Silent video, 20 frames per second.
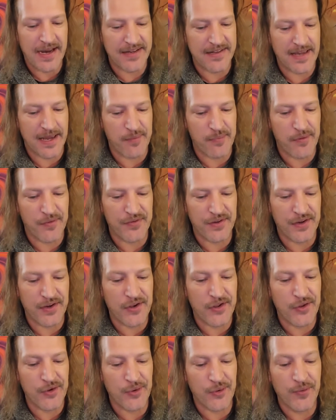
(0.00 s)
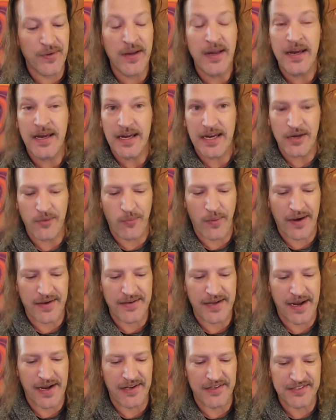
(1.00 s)
Examples include
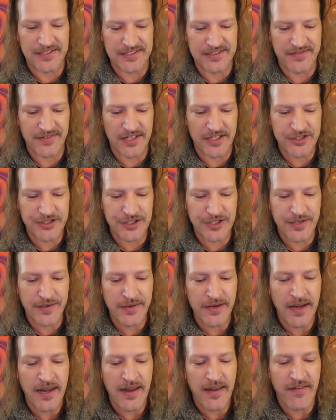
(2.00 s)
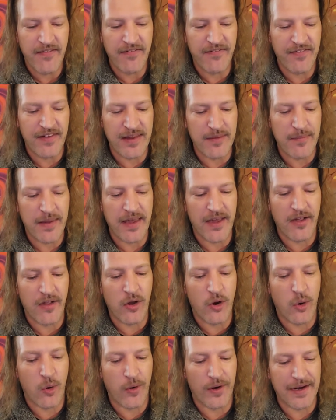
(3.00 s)
erectile dysfunction,
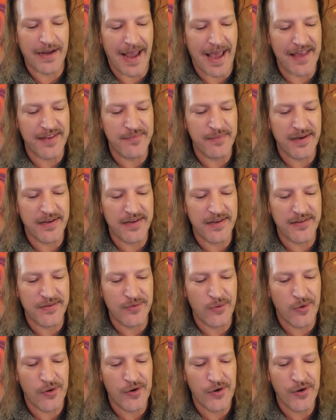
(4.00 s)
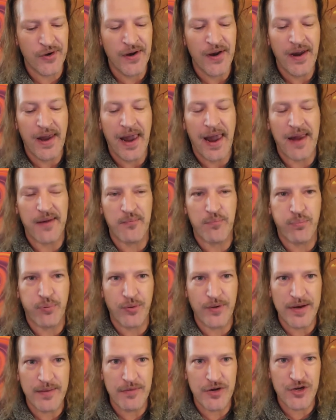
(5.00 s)
female orgasmic disorder, and
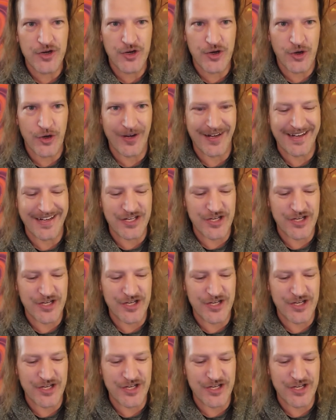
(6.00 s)
premature